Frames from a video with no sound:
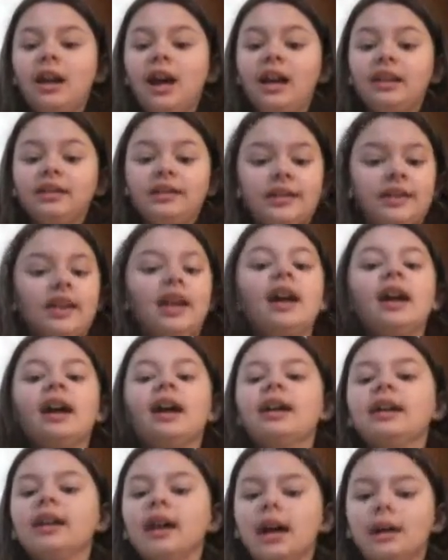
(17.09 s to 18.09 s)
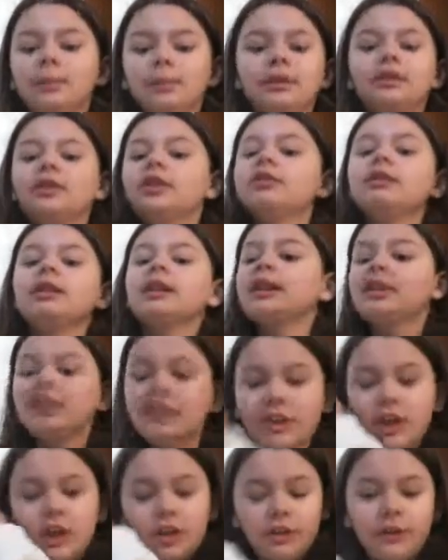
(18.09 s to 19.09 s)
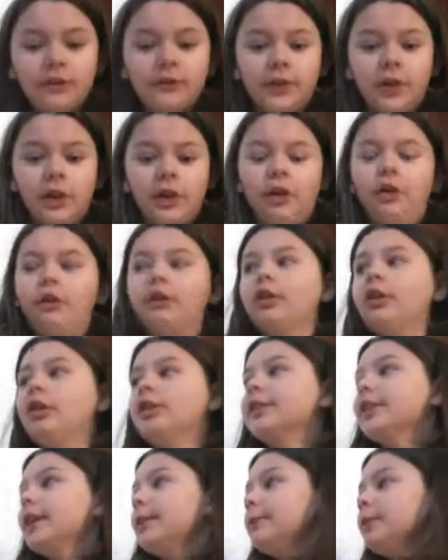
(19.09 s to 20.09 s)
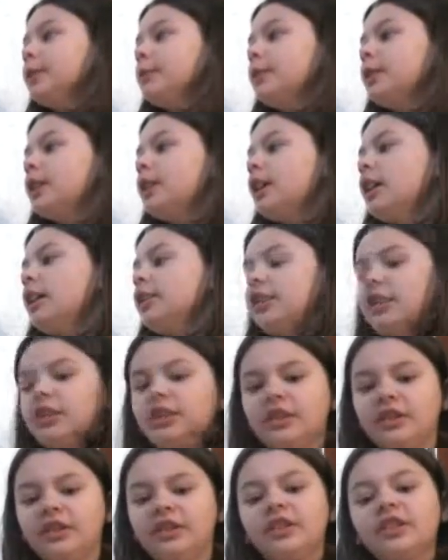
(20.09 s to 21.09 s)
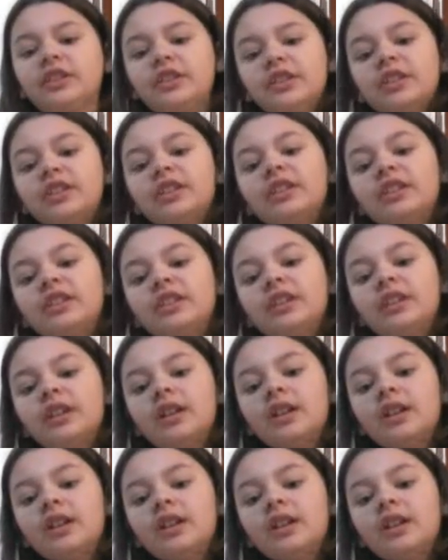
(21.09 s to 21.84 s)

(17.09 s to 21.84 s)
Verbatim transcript: And today, I'll be doing a toy review, because I am the one in ages.